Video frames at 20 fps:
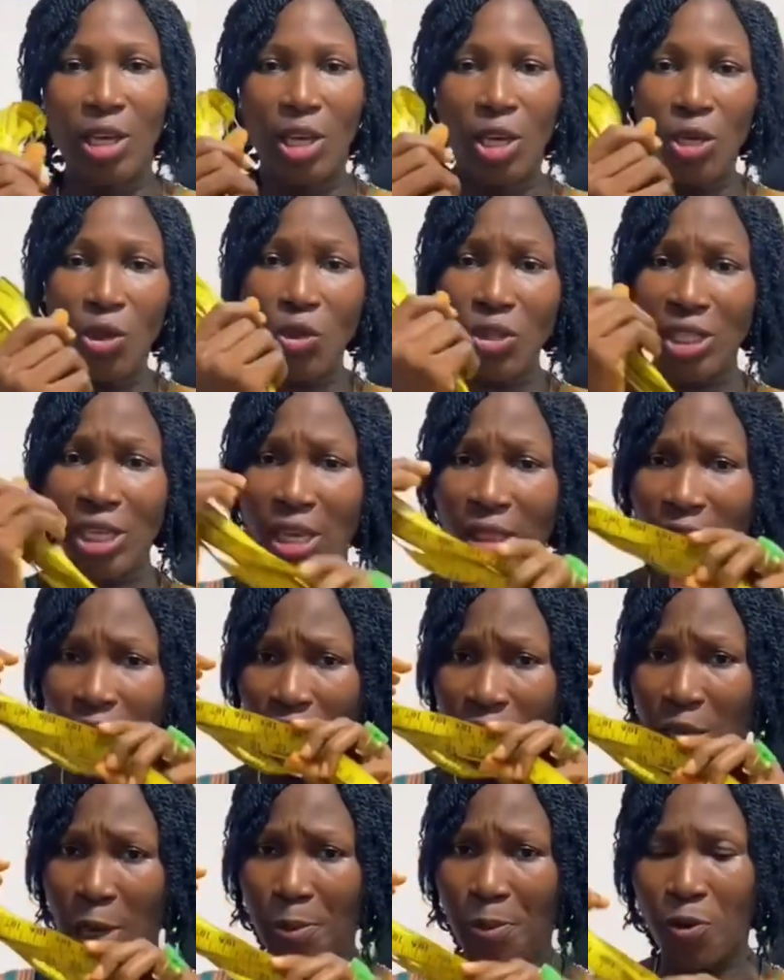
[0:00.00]
You see this
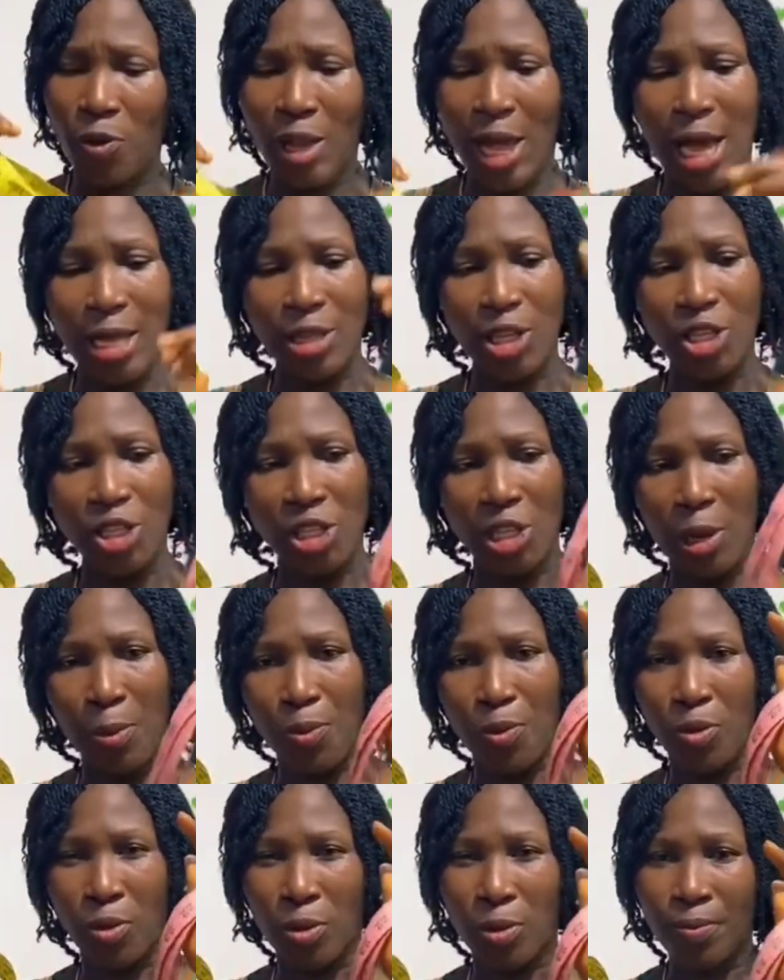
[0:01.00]
tape rule and this tape
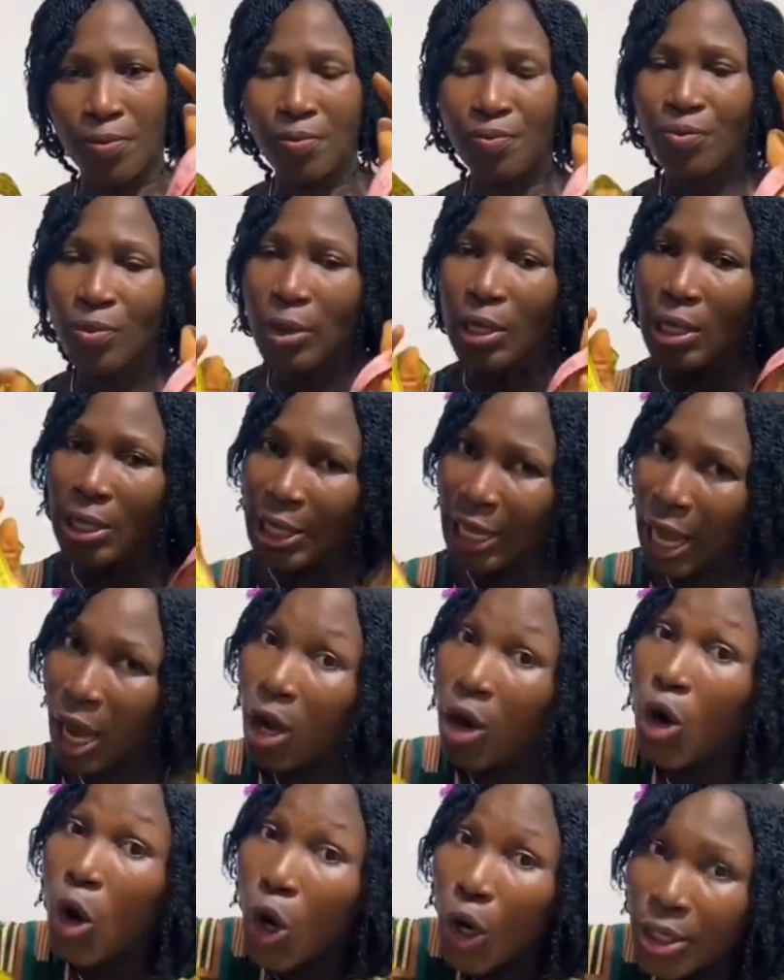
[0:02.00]
rule, they are
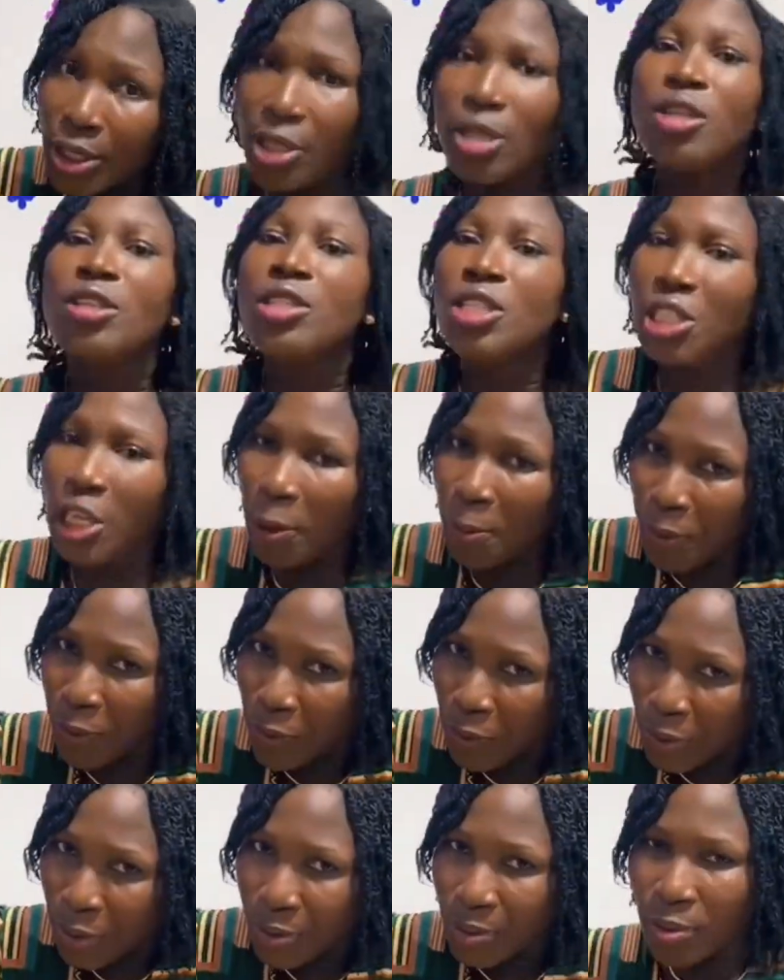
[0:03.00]
called tape
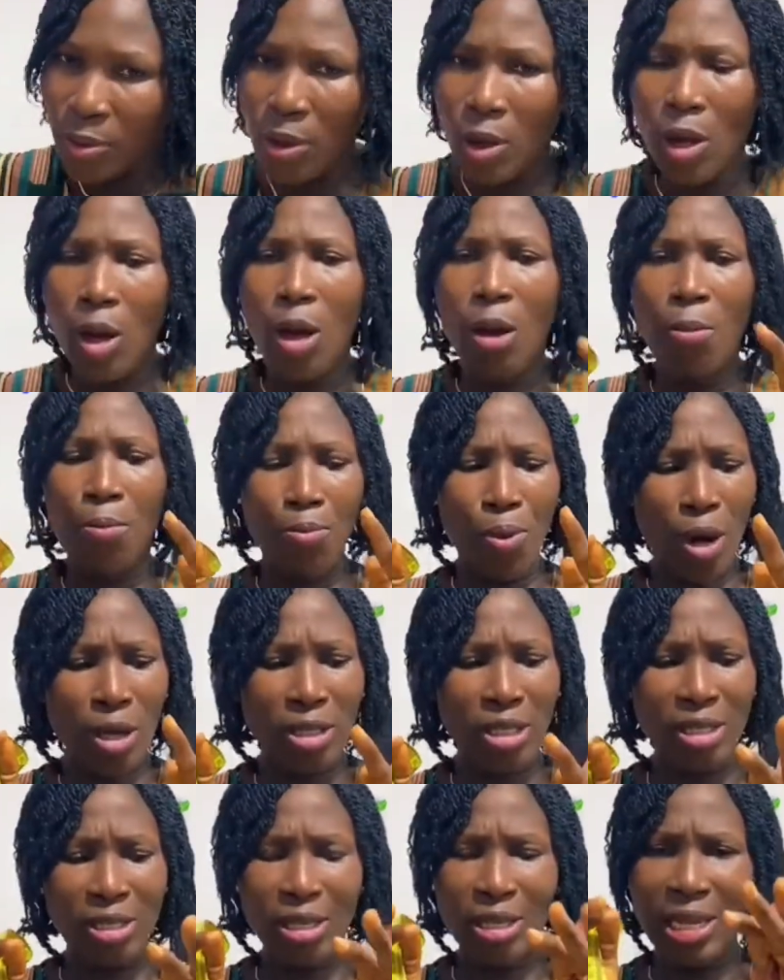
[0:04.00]
rule,
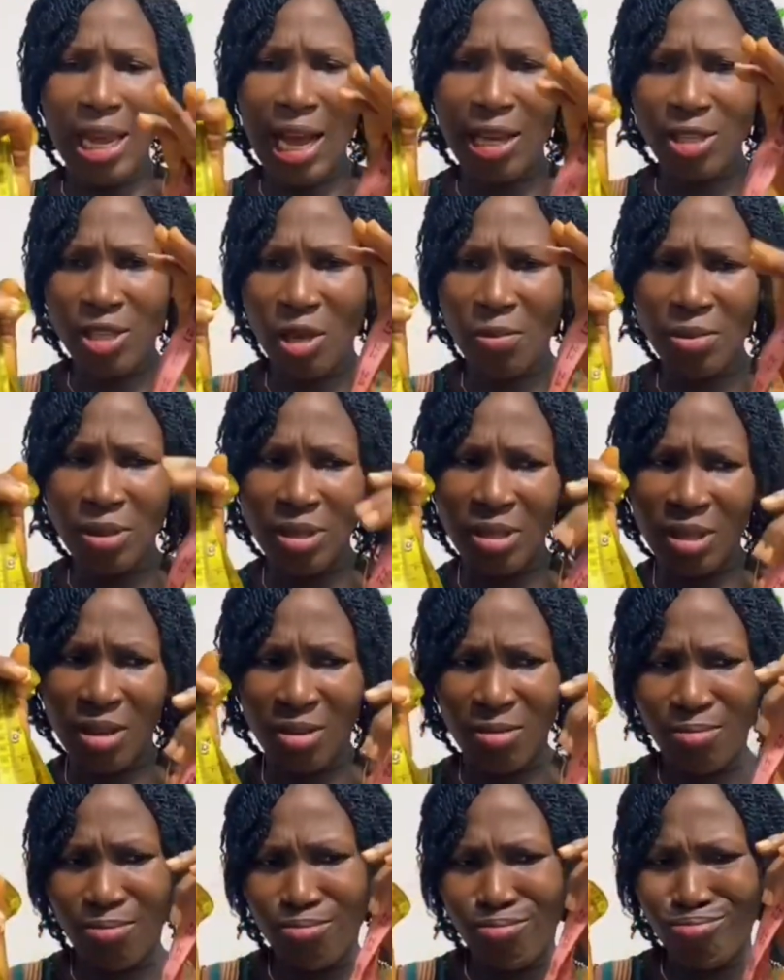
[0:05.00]
but there are some
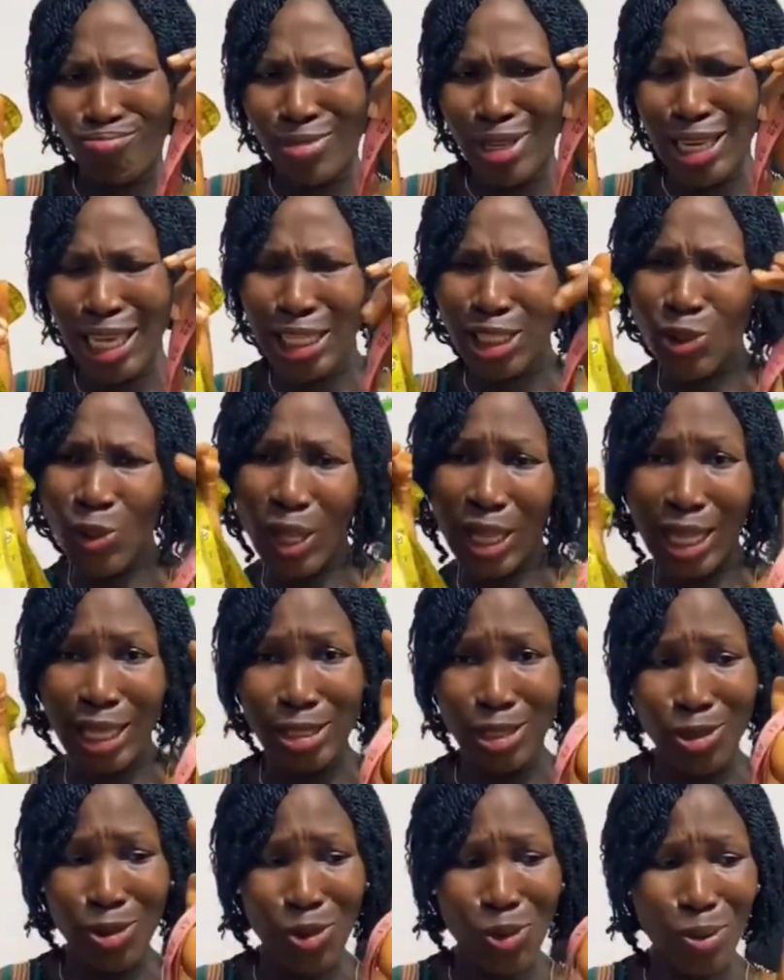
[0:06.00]

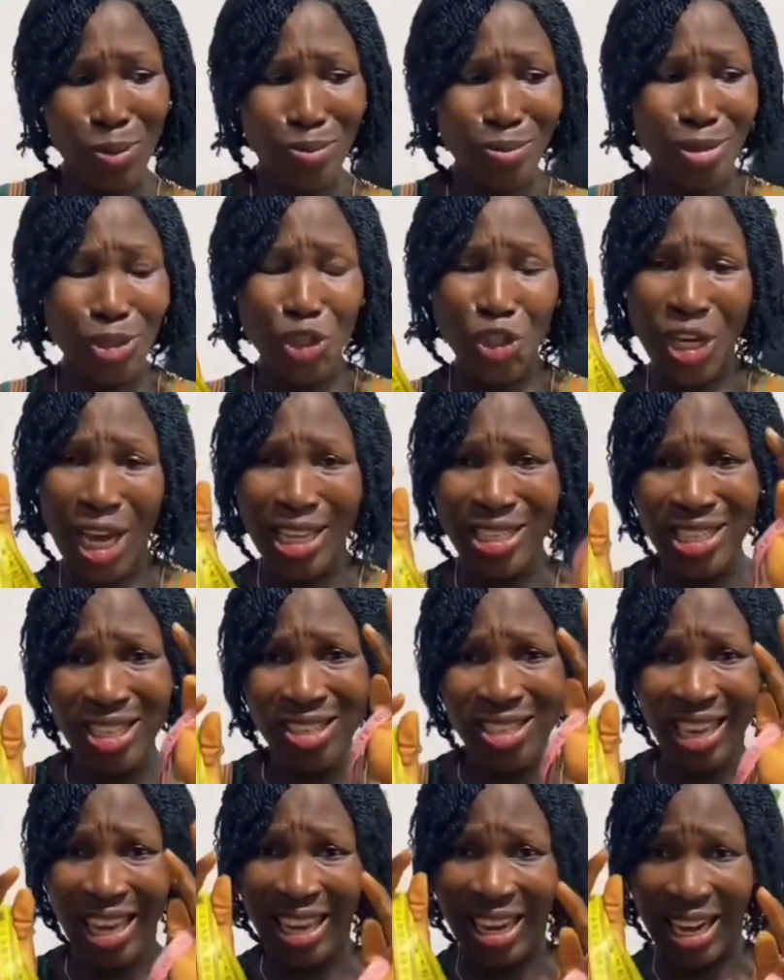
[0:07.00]
little
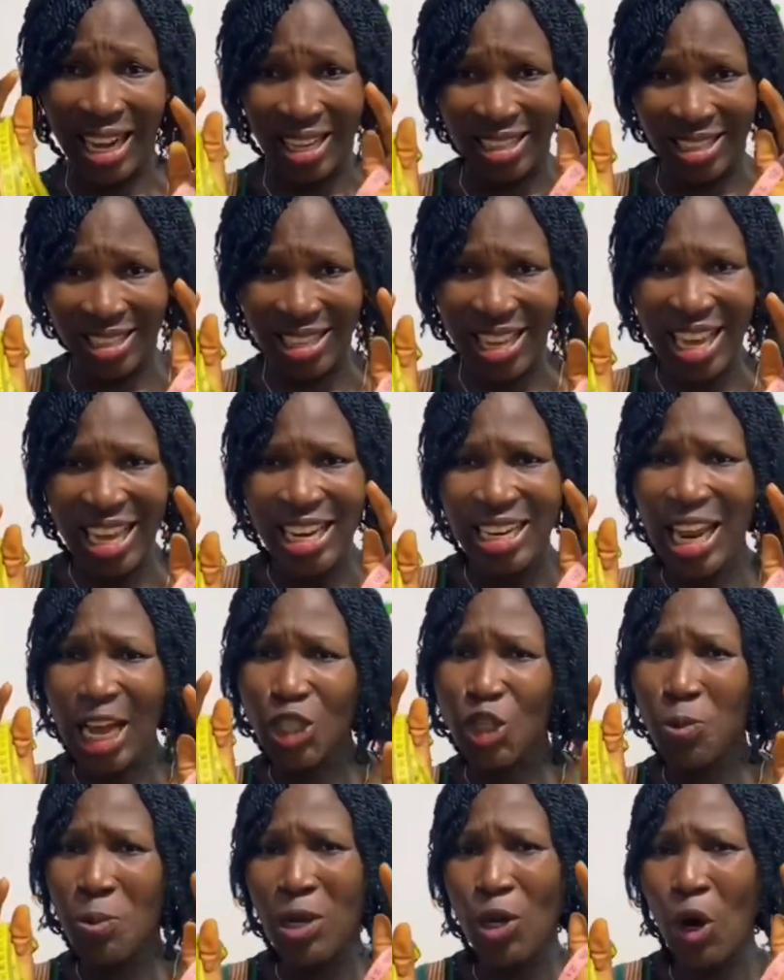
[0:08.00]
changes in it
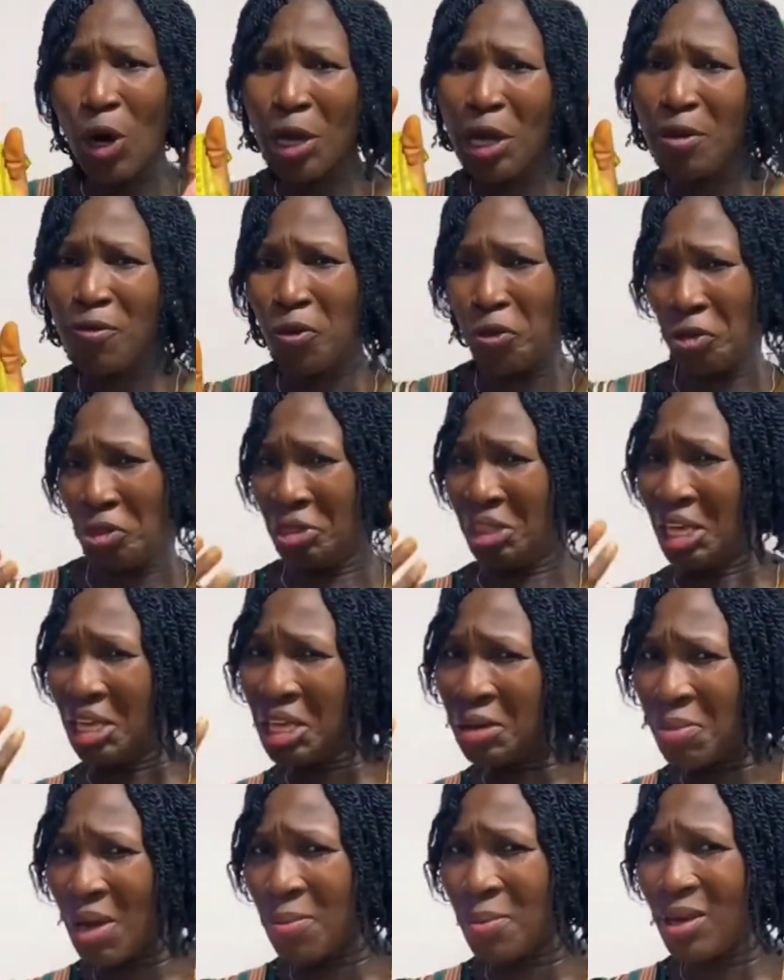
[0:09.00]
that you may not even
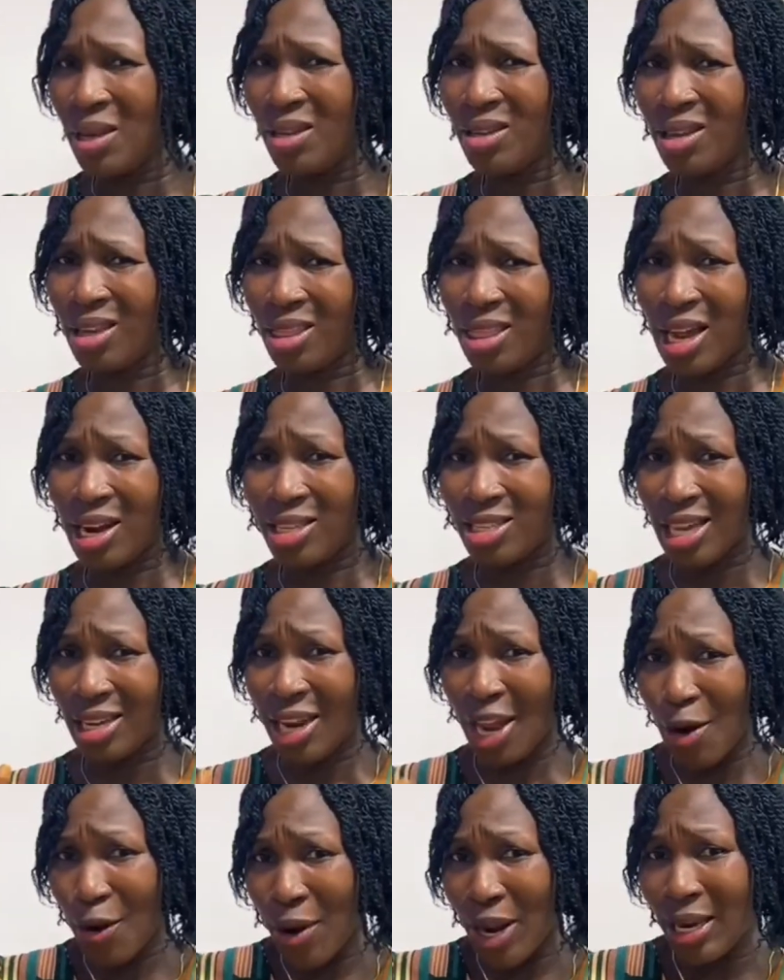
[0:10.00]
think maybe there is an
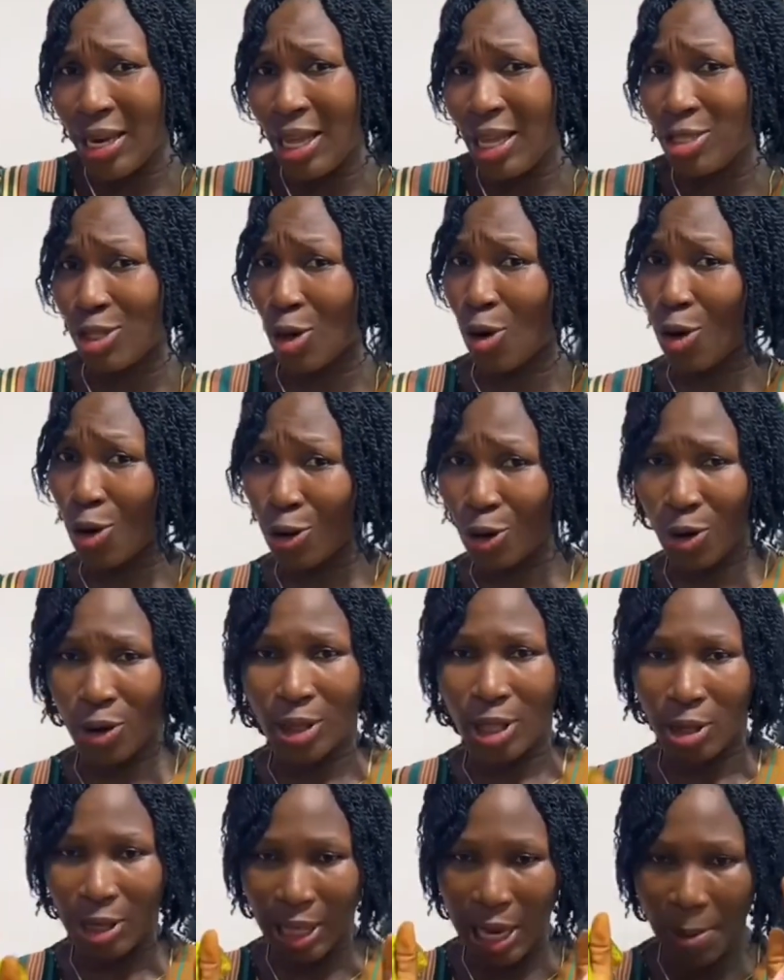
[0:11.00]
error in it or
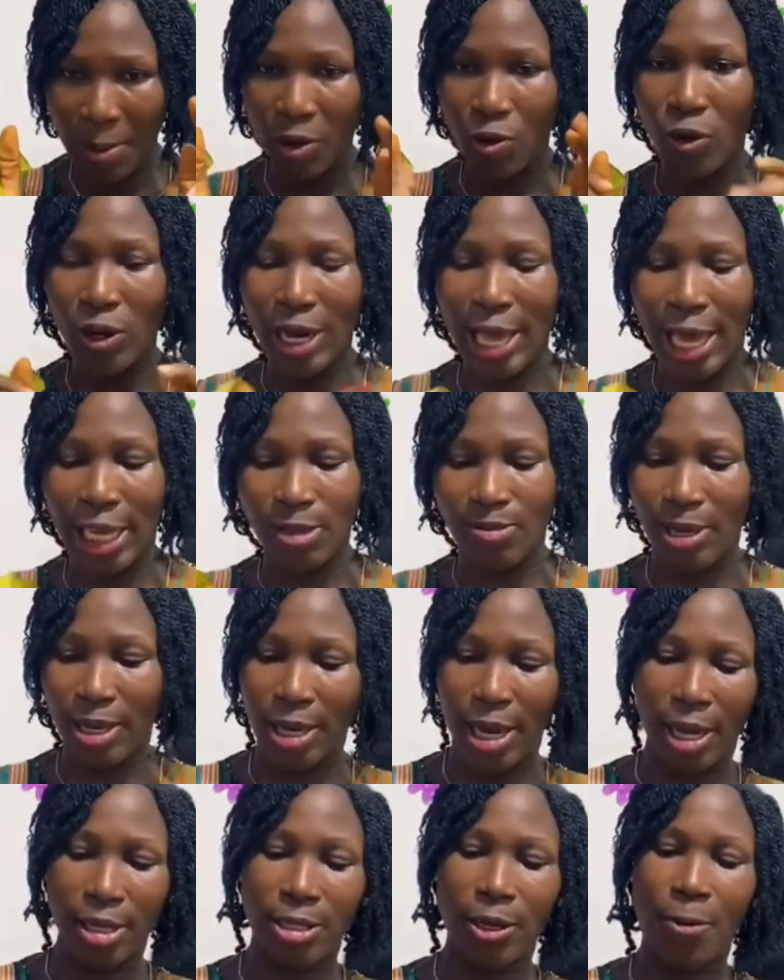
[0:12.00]
not. Let me quickly explain that.